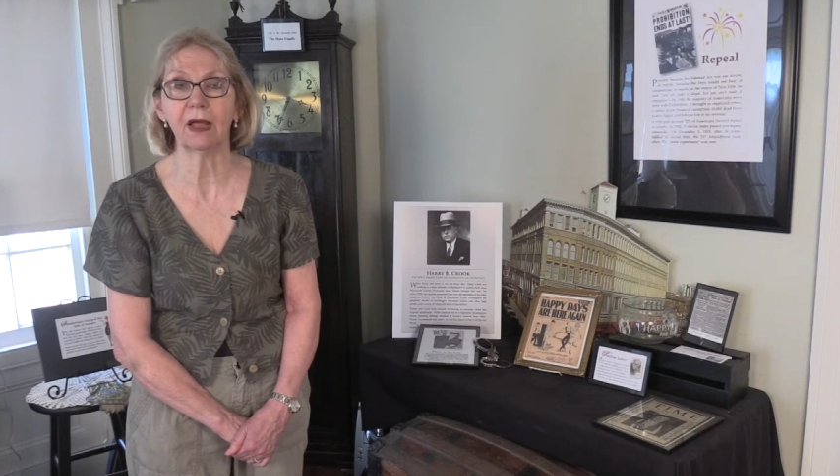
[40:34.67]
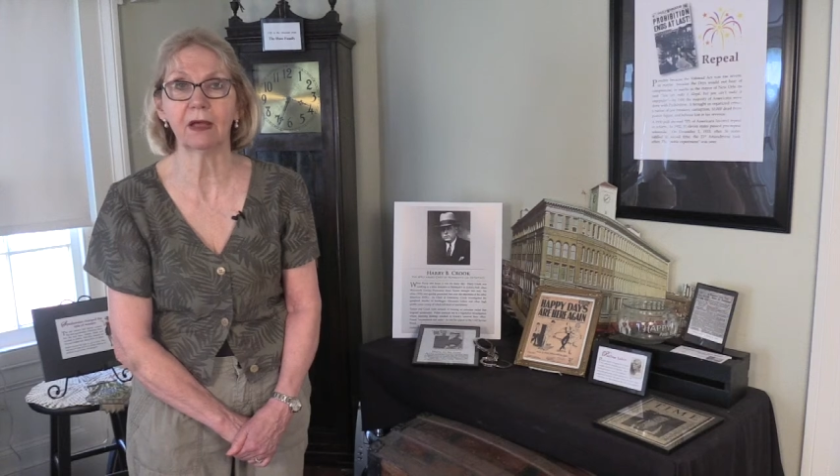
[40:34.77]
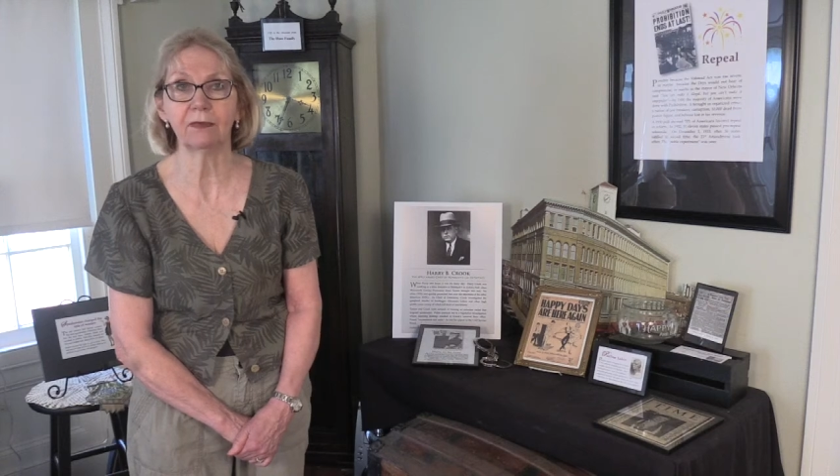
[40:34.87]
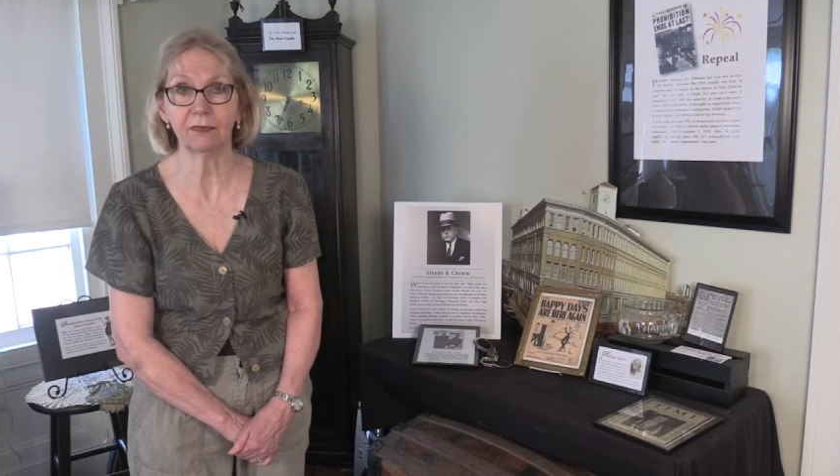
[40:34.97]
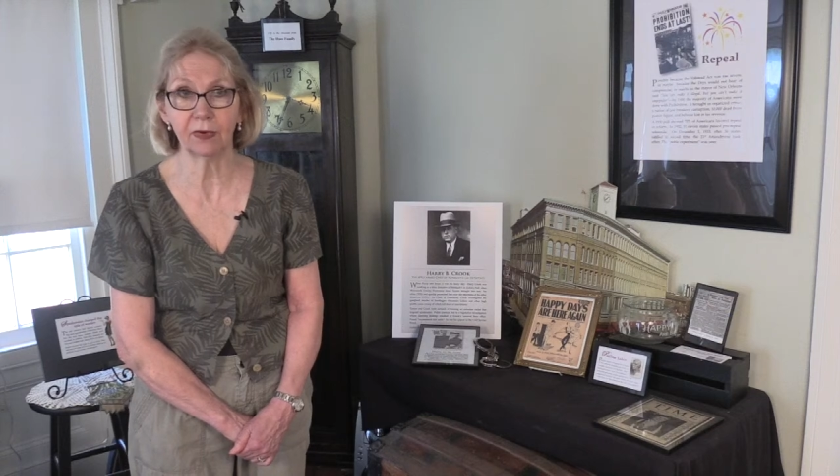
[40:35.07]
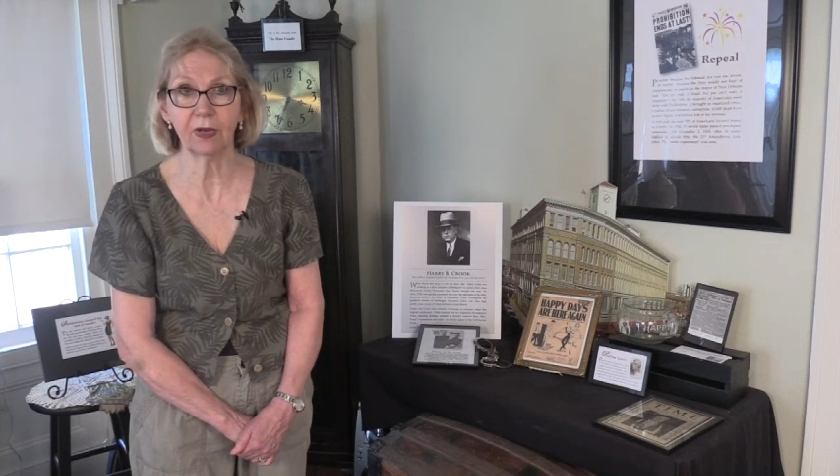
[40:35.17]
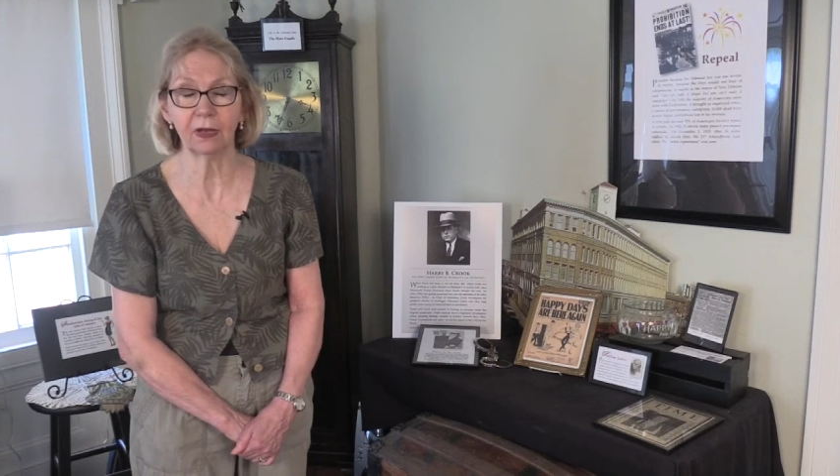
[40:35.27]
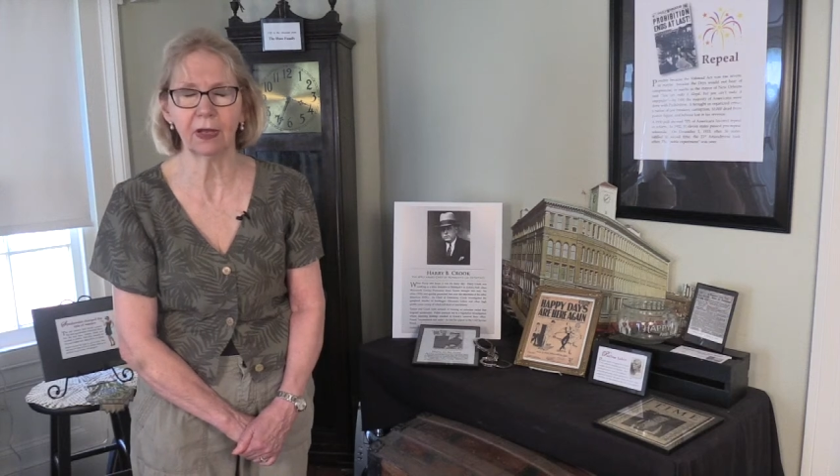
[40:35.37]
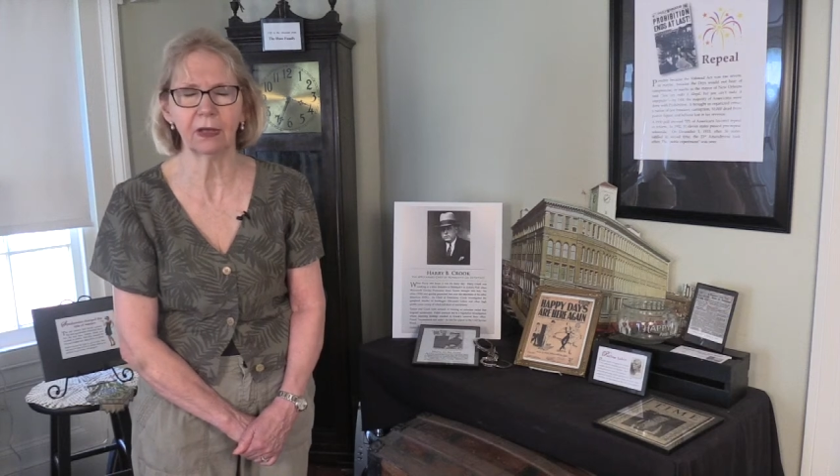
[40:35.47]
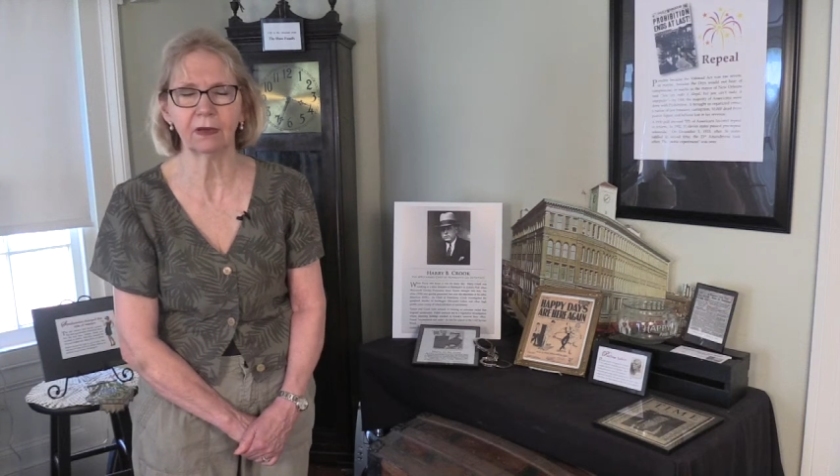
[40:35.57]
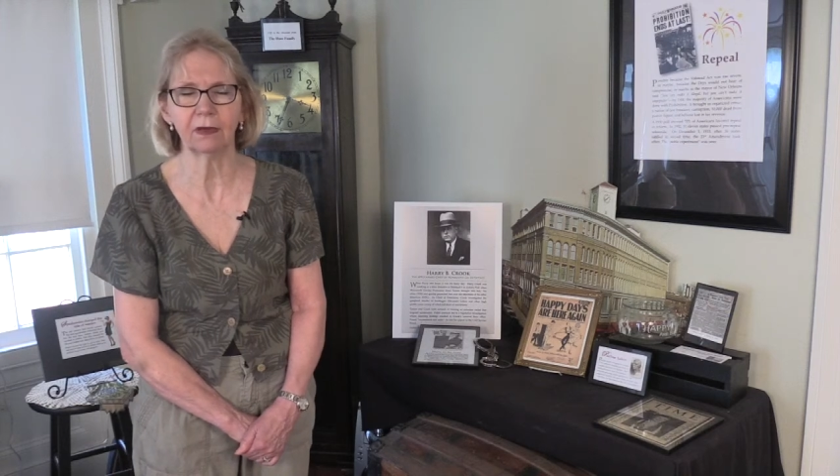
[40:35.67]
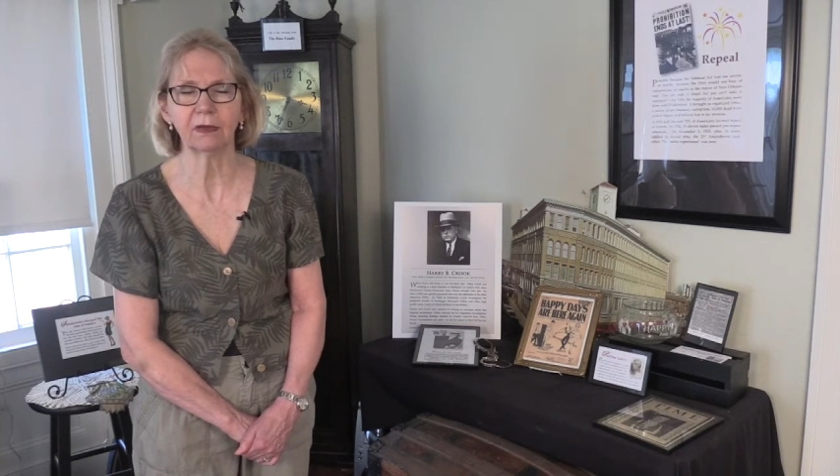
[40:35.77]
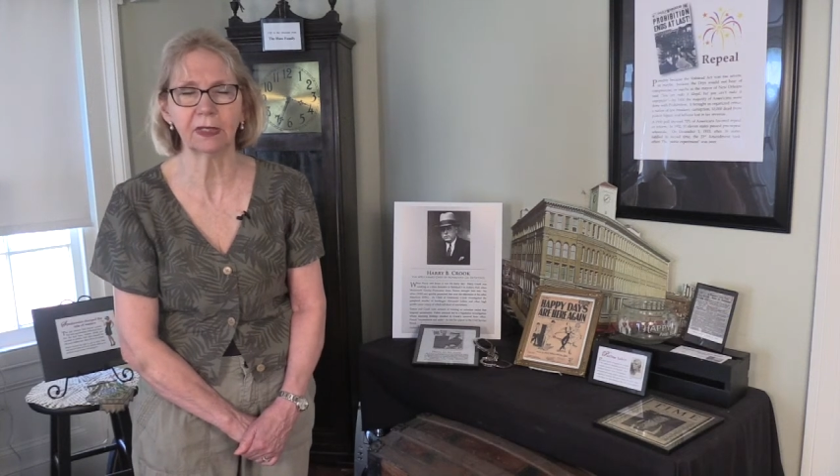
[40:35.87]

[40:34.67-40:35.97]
uh, free uh,